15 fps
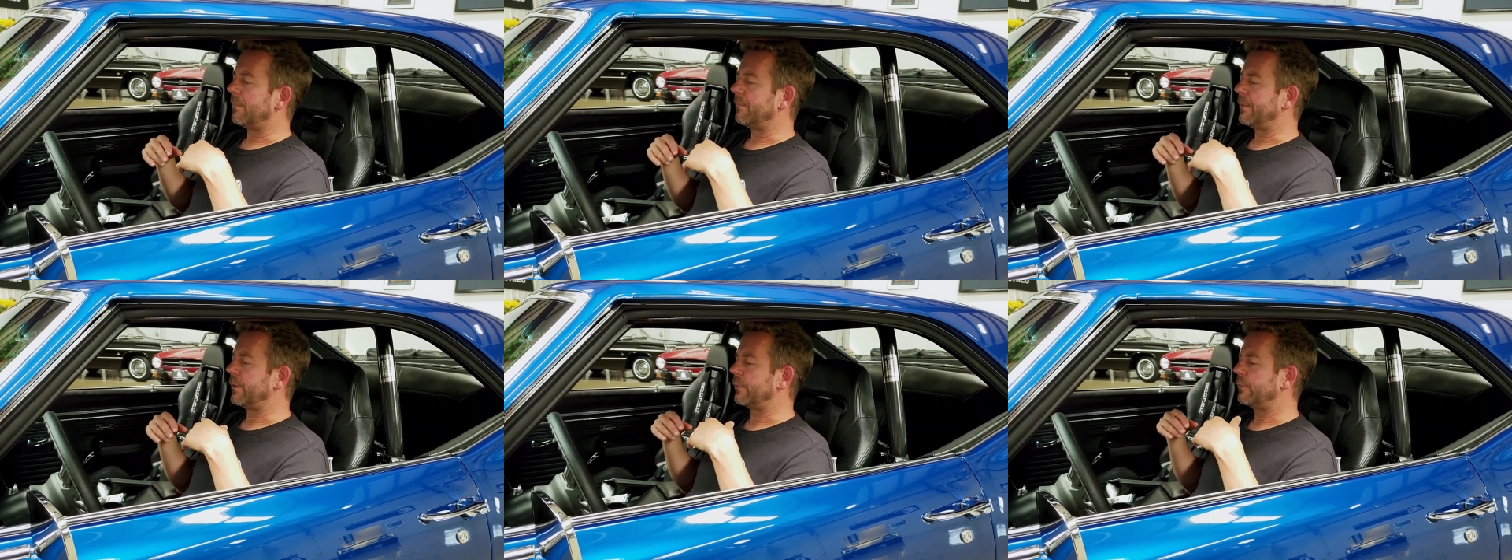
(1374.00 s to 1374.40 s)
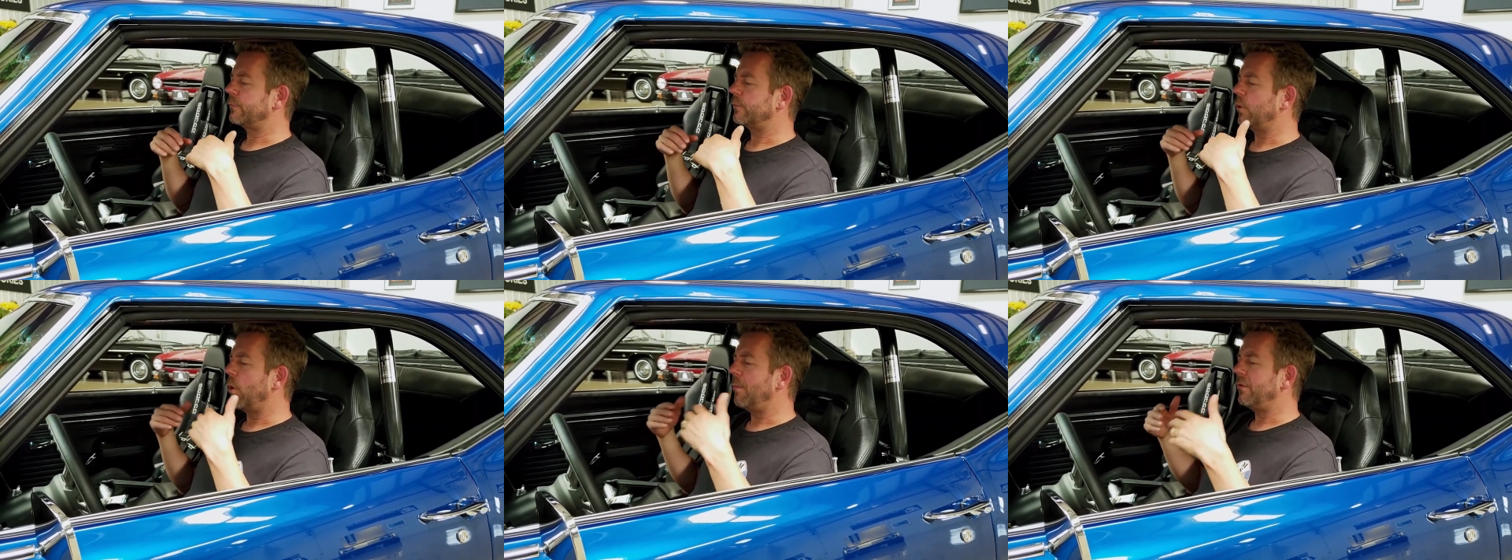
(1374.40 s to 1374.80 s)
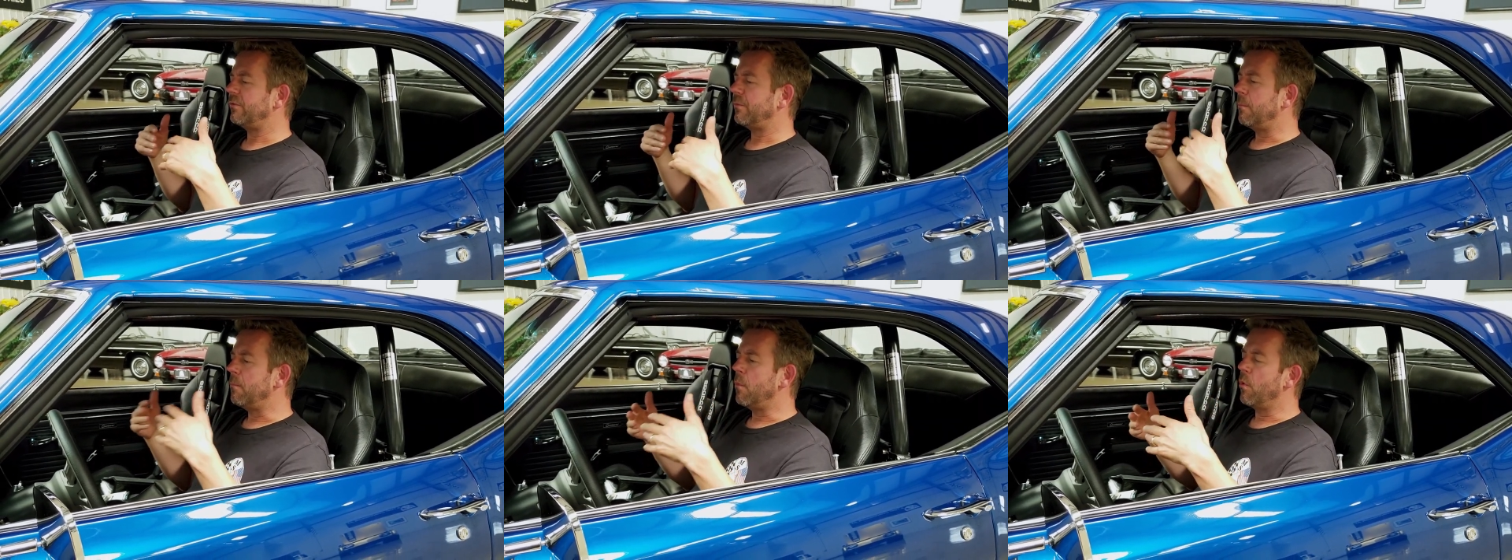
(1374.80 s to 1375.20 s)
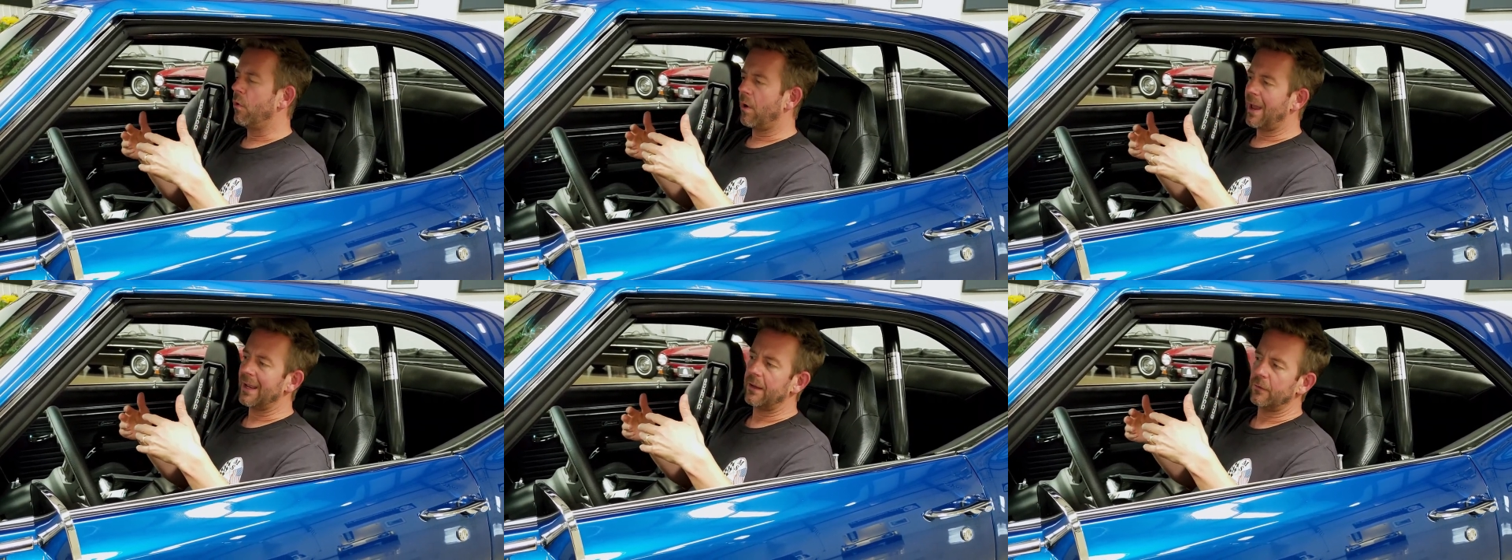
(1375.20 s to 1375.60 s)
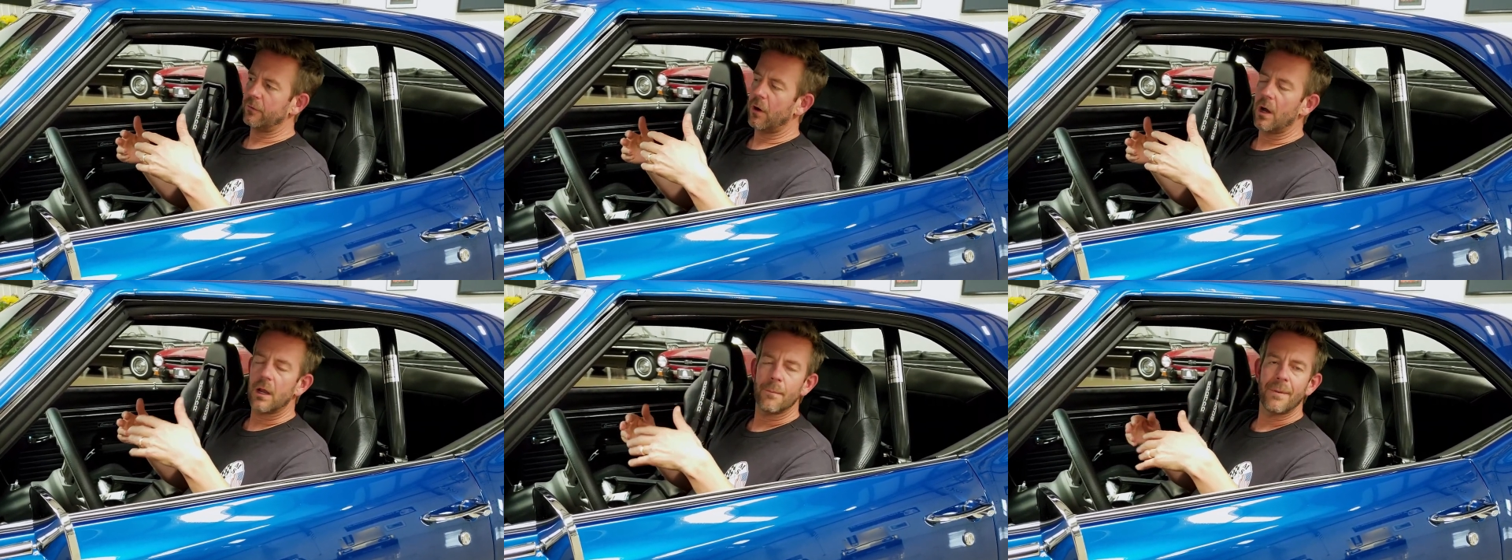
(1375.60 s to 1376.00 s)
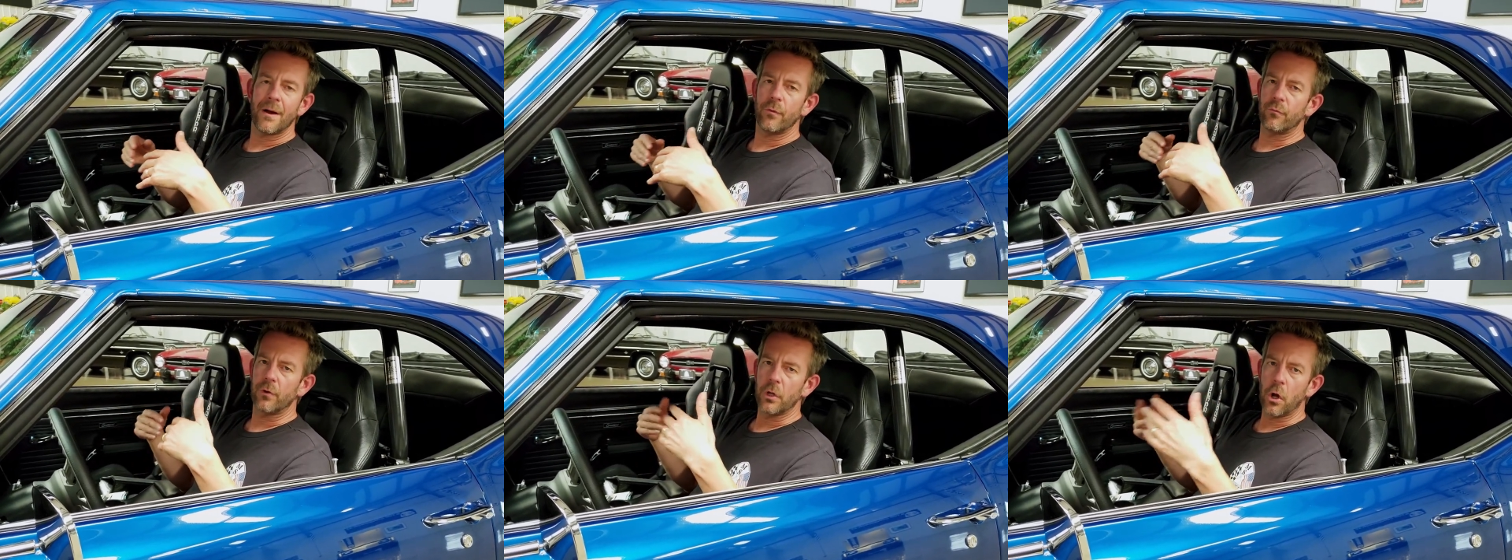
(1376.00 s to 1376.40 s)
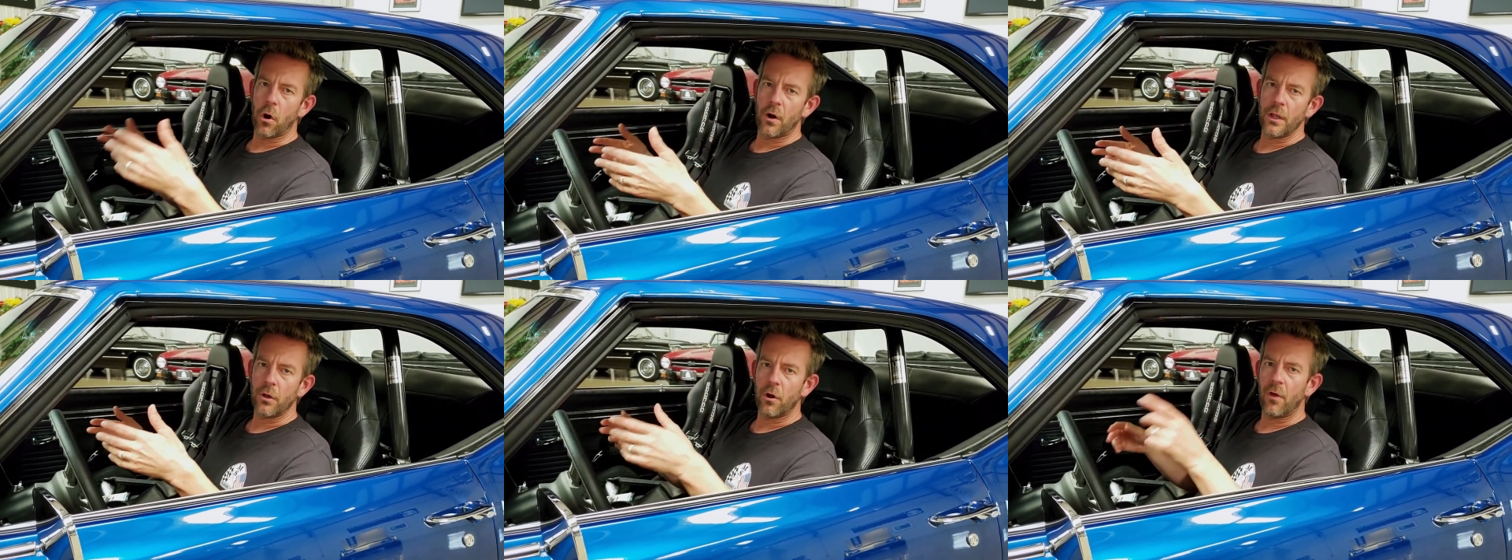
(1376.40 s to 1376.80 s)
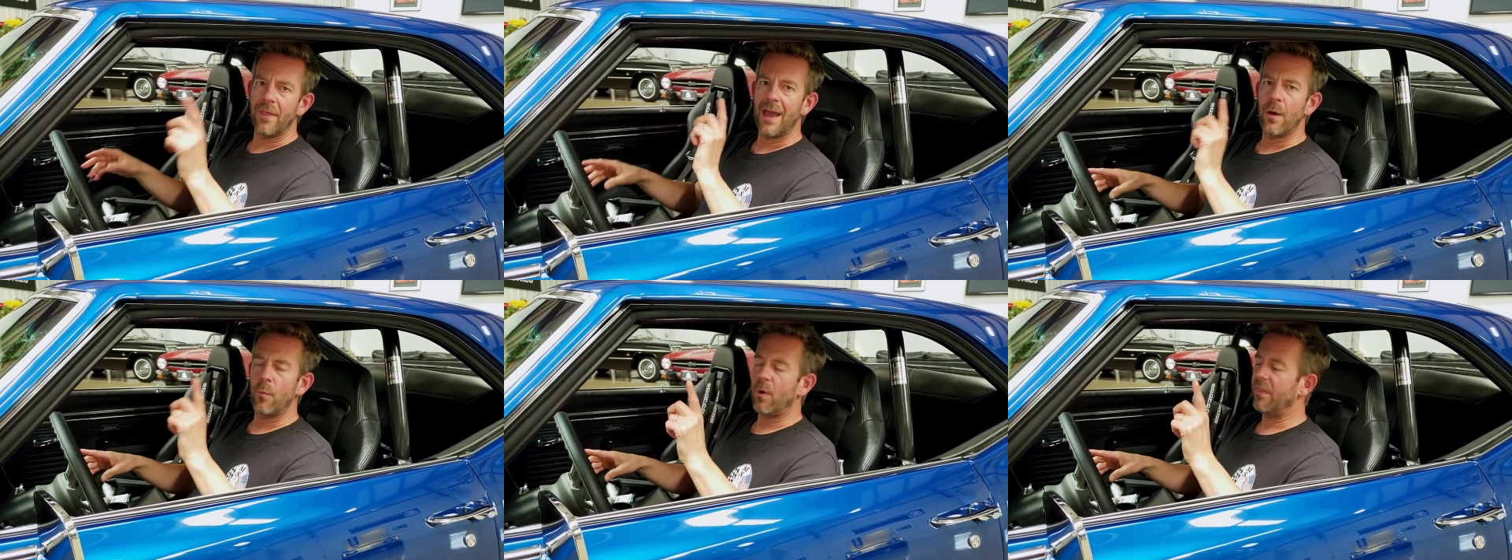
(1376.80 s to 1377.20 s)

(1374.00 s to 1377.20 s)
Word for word: there's so much more I could talk about regarding all that.